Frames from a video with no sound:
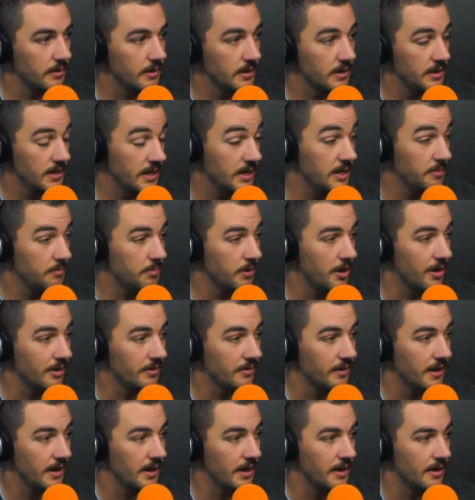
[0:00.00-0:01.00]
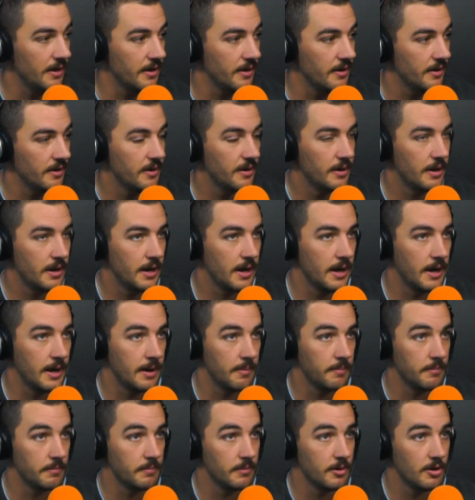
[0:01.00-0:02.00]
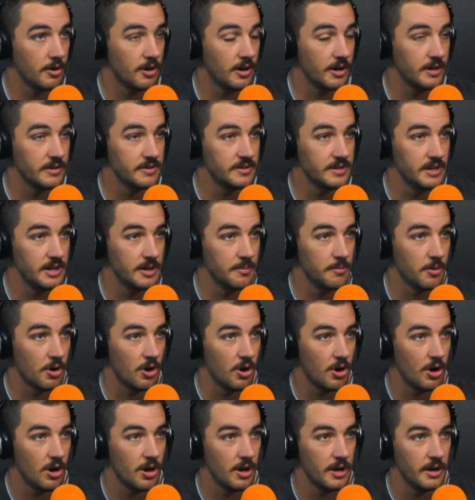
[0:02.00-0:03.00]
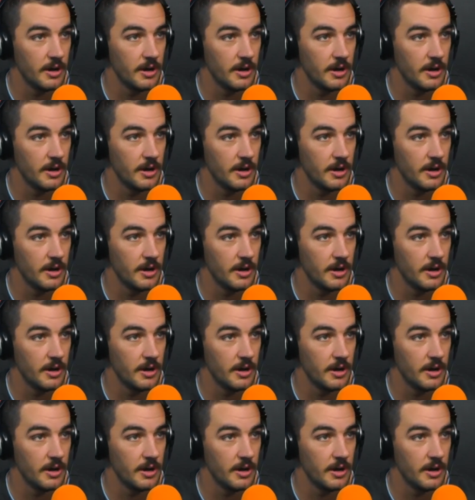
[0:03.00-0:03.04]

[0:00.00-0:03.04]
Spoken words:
And then he broke down and I had a tear in my eye